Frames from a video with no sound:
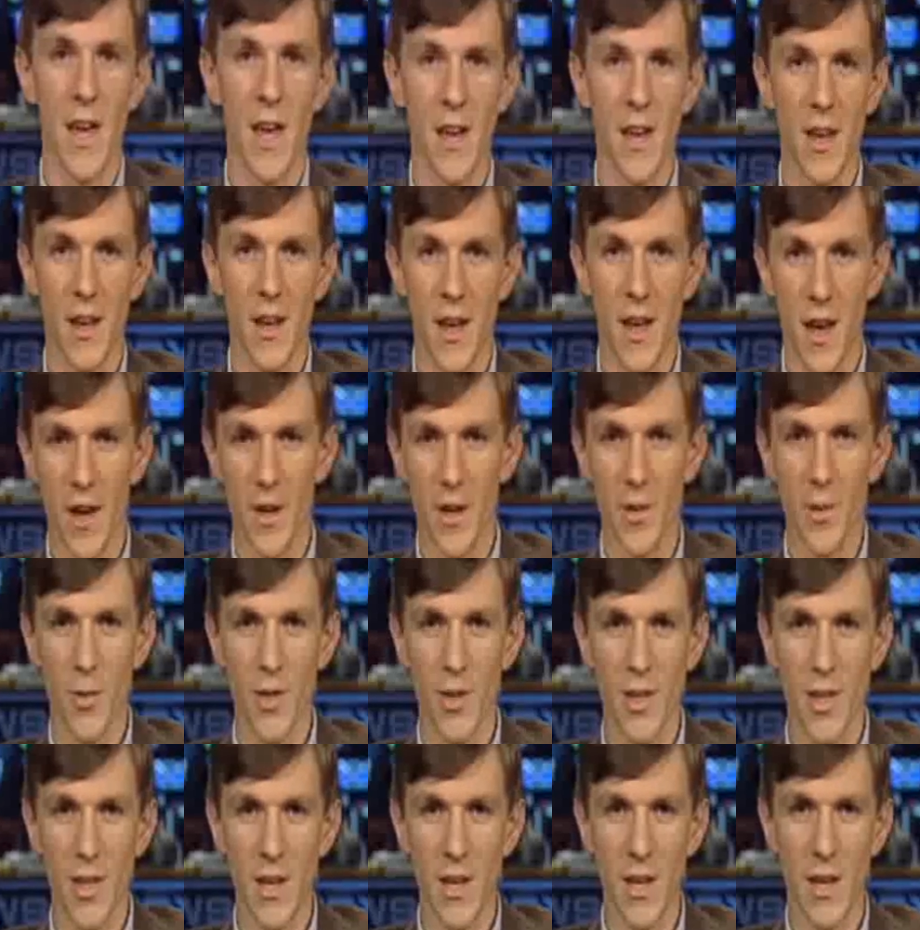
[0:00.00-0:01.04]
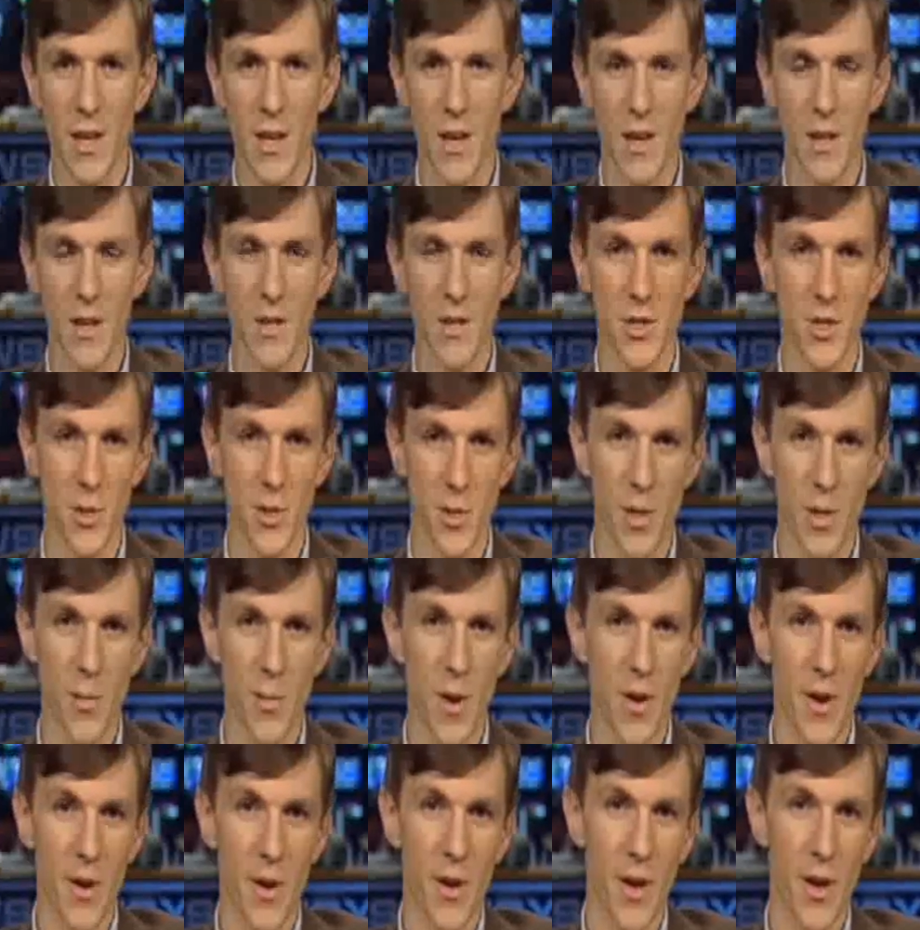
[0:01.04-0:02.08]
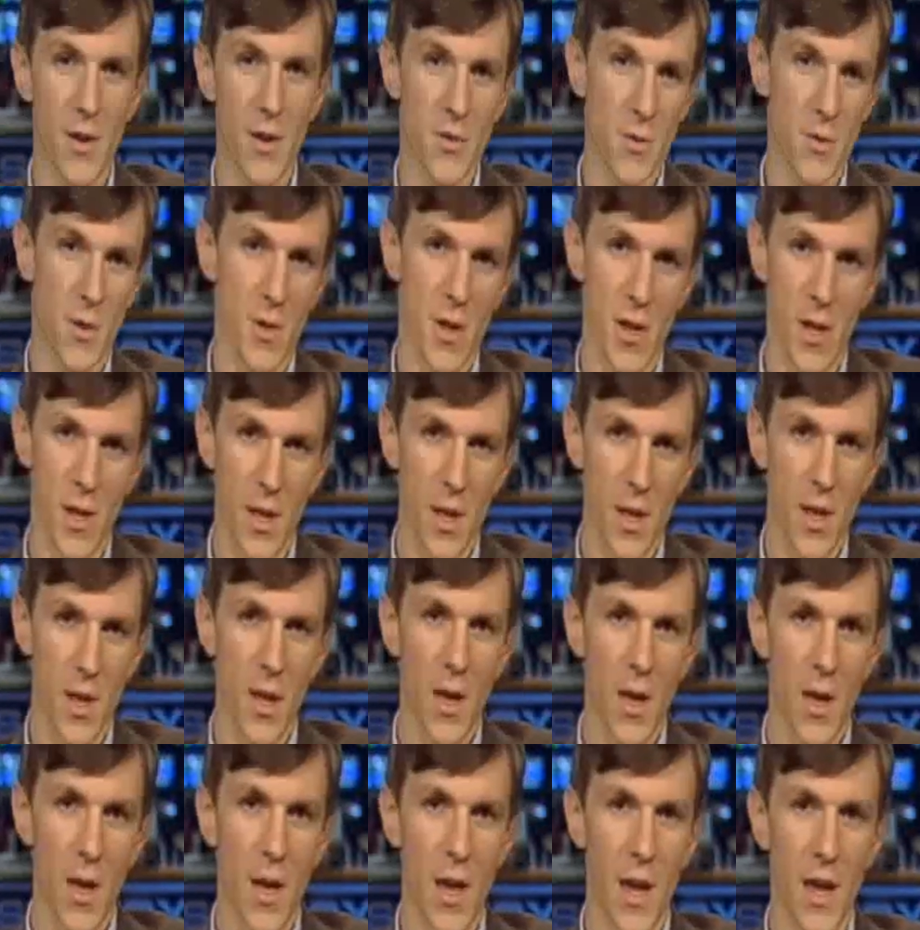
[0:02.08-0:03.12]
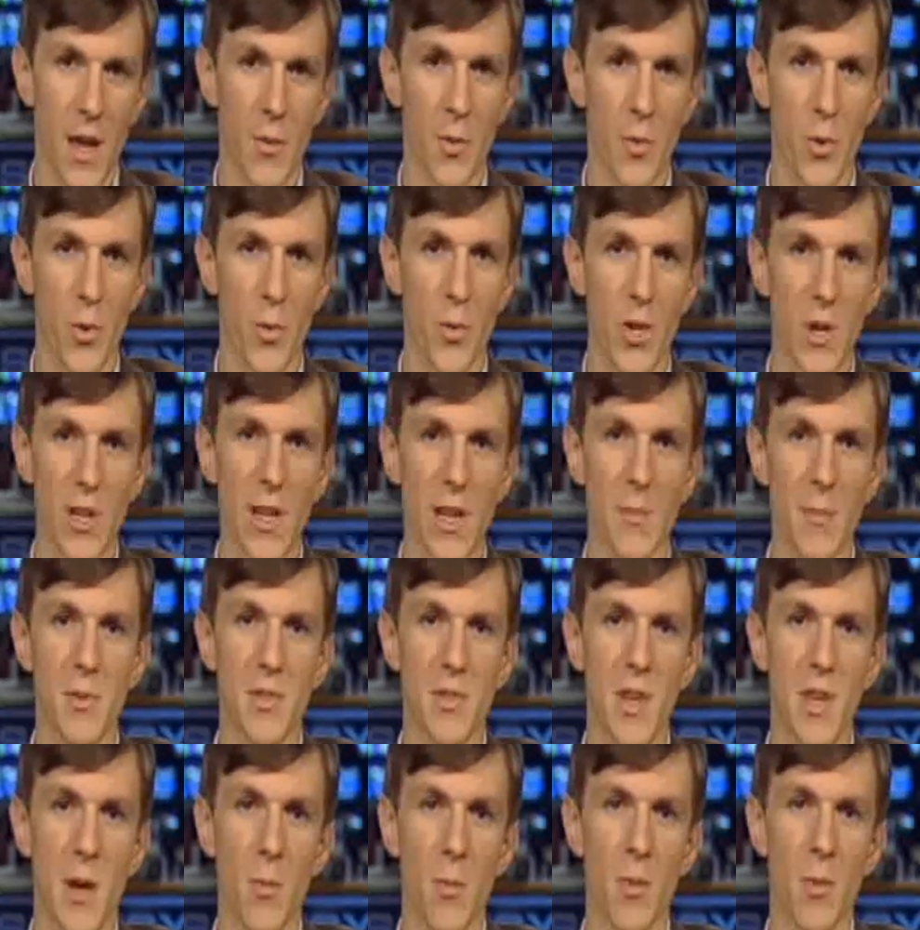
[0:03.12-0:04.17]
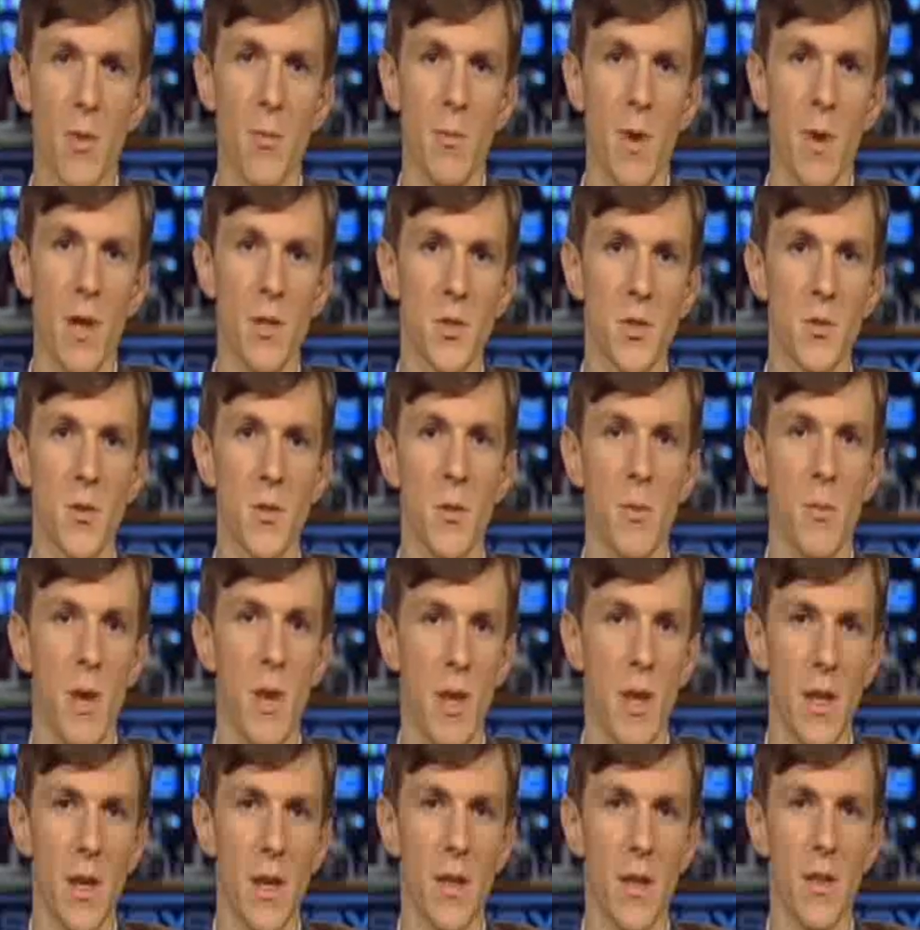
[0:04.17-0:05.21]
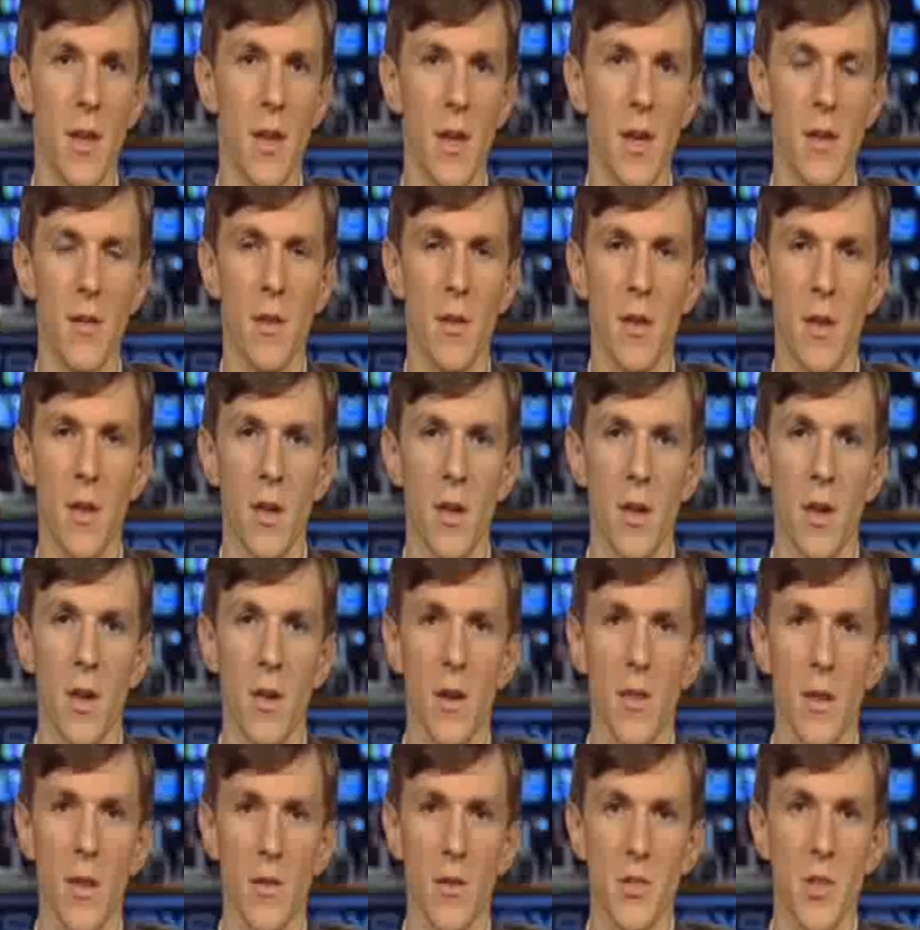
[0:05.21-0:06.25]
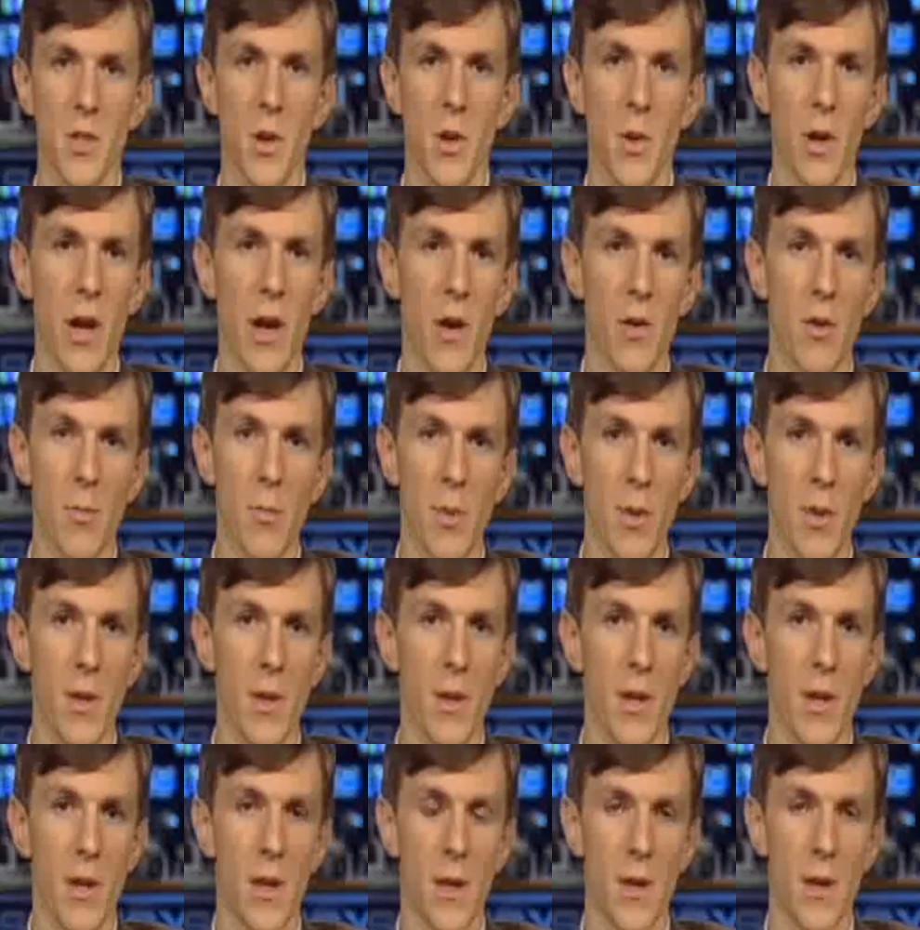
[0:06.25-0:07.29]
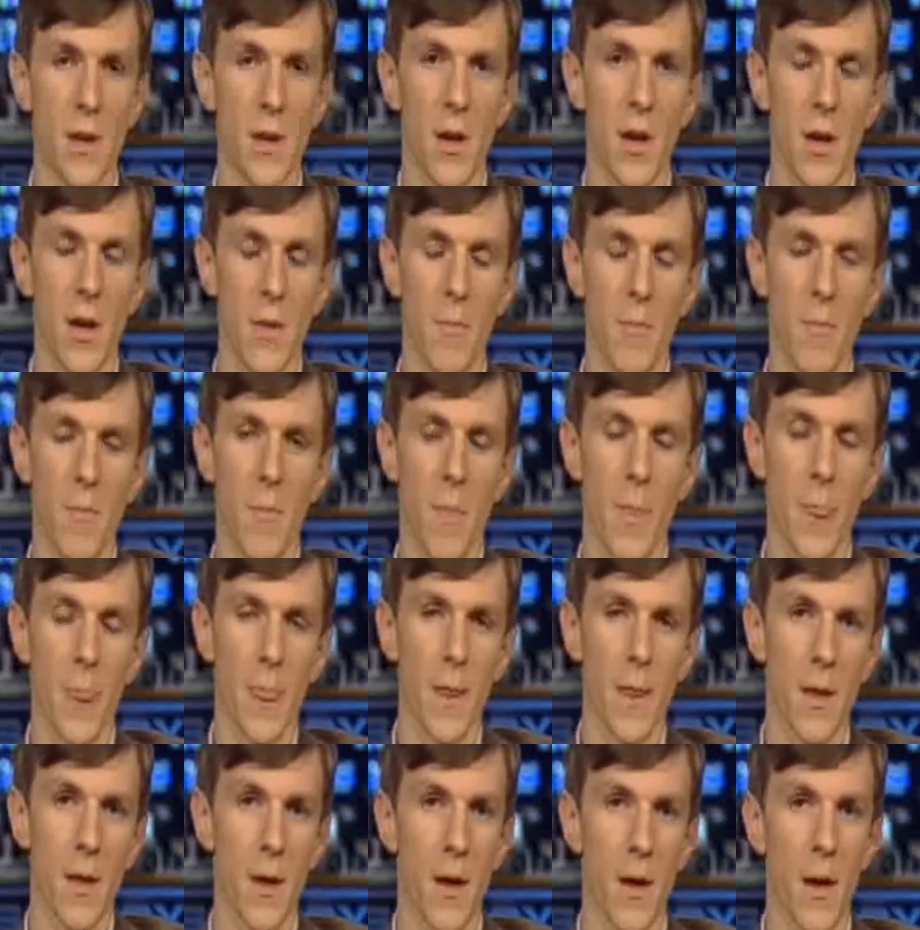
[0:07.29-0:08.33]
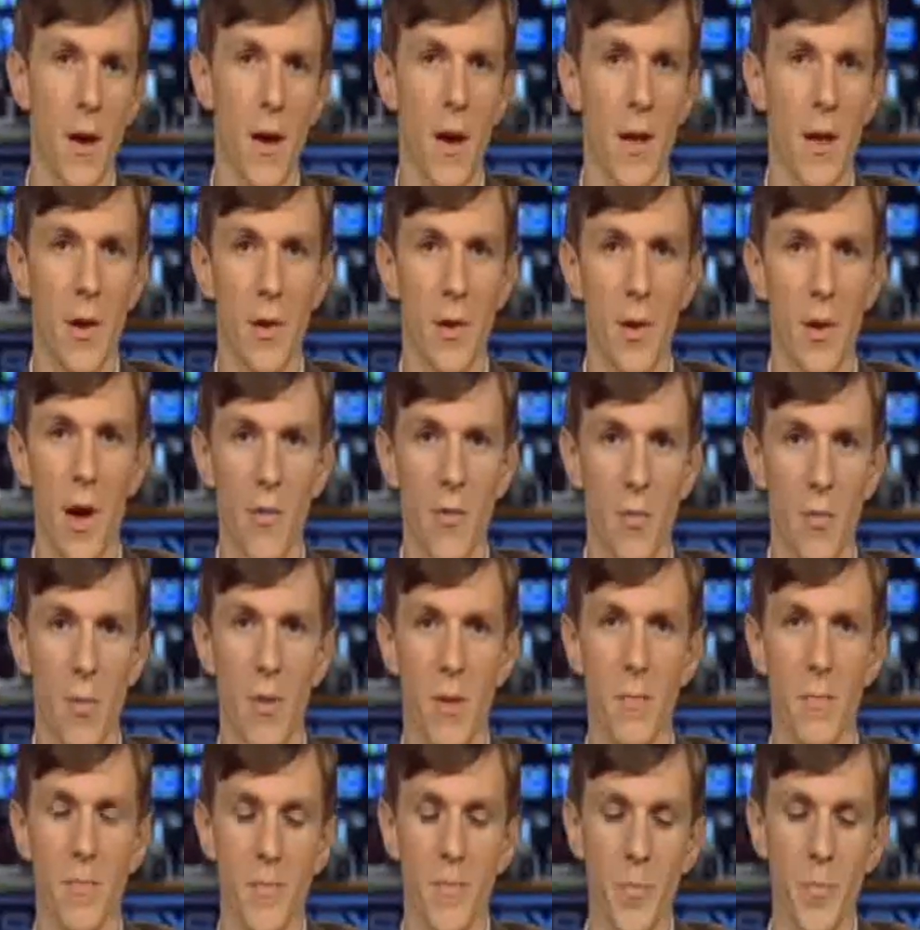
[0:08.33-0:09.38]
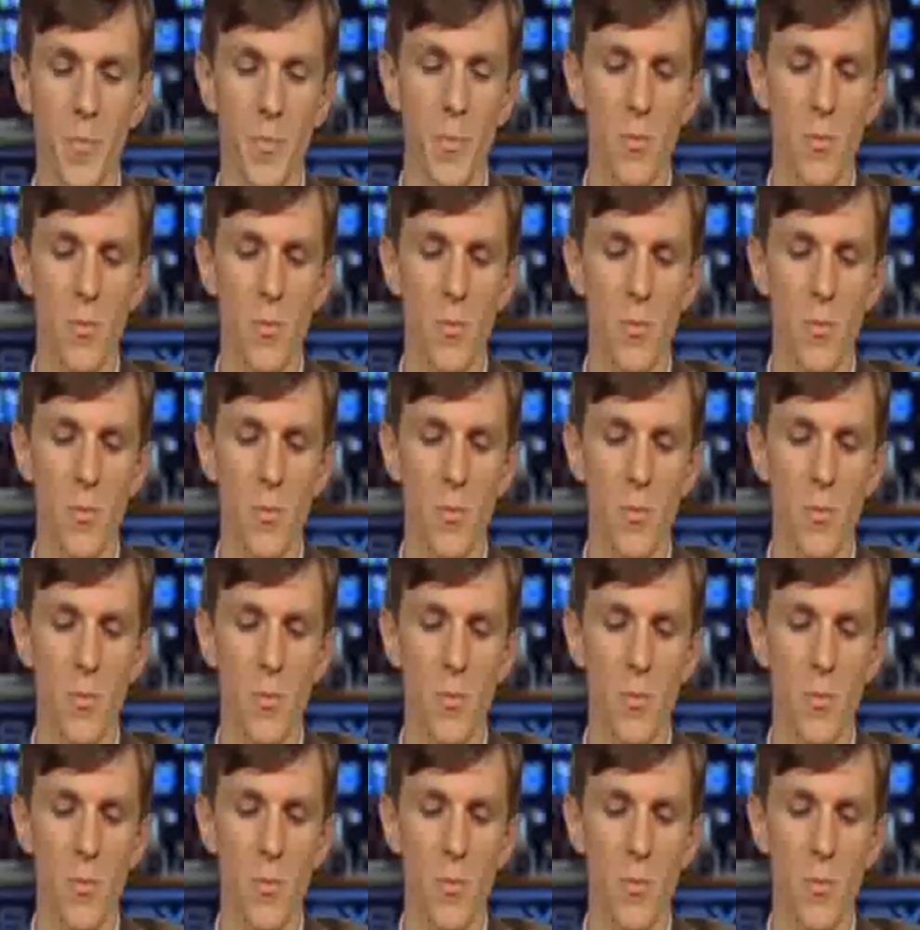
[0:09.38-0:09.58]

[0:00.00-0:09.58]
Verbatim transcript: Hannah and I are really uh, concerned about our country, and we're really upset with the mainstream media. They, there's no accountability on our government